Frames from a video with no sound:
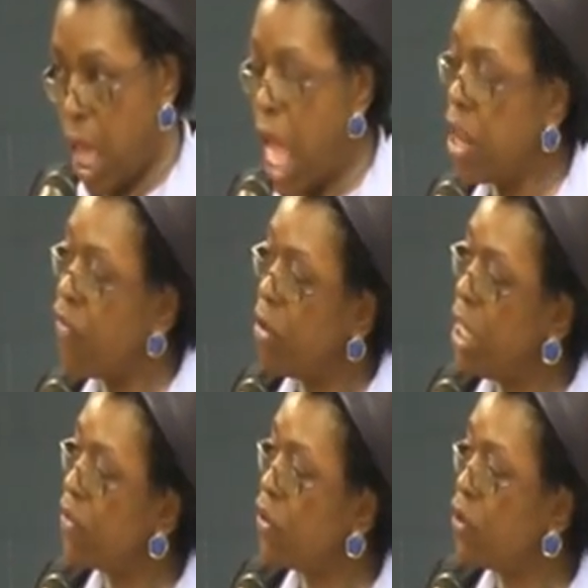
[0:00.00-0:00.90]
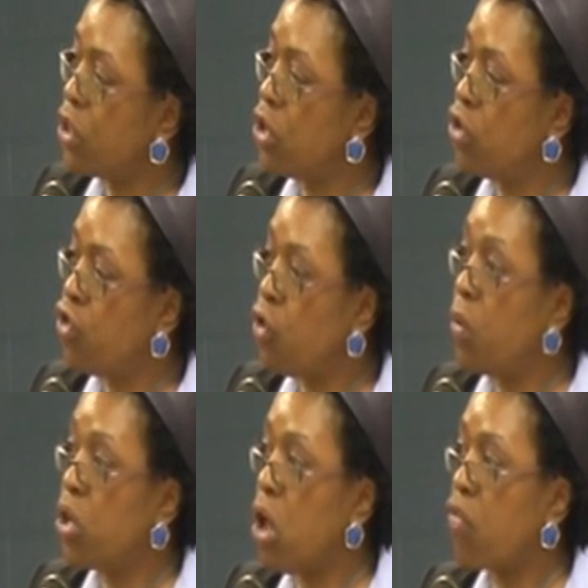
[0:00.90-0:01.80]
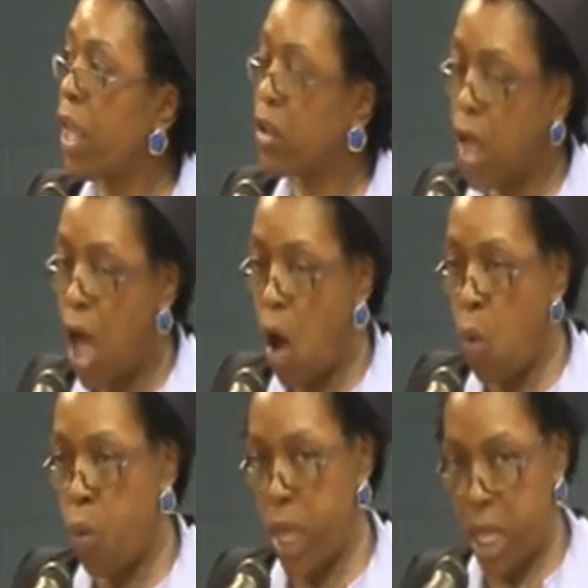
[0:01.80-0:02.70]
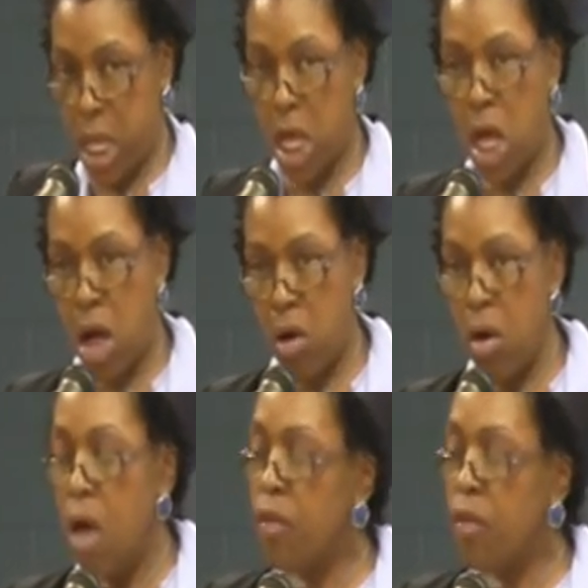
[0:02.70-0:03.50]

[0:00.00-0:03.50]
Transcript: And if you listen to the news, you will know that a week ago,